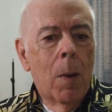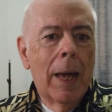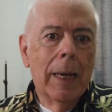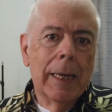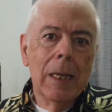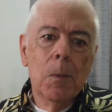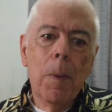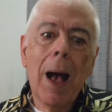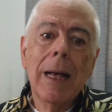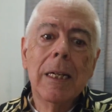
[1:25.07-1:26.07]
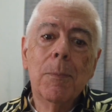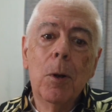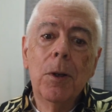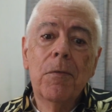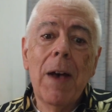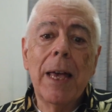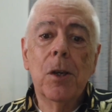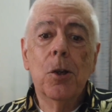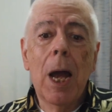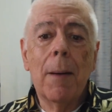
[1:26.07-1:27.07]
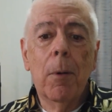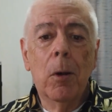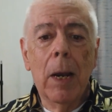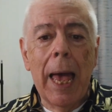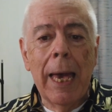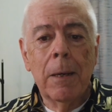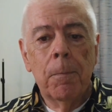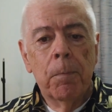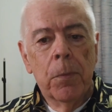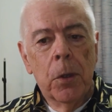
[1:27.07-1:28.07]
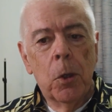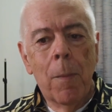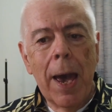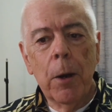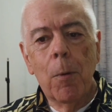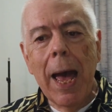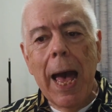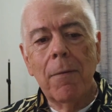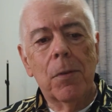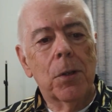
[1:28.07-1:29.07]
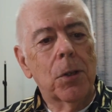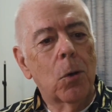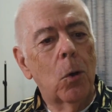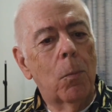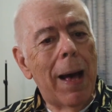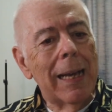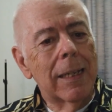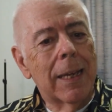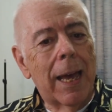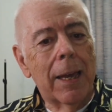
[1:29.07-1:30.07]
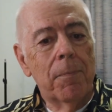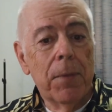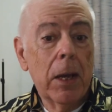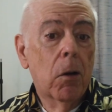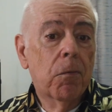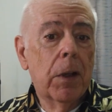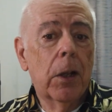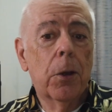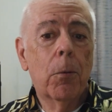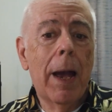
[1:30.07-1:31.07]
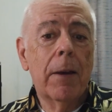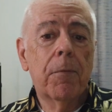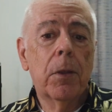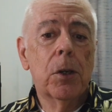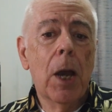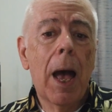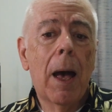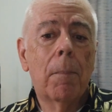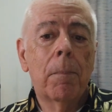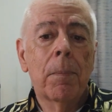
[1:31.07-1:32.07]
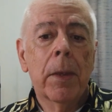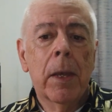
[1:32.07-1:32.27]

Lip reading: While it is possible to find a job online, you might arrive and the school might say they don't feel you're right for the job.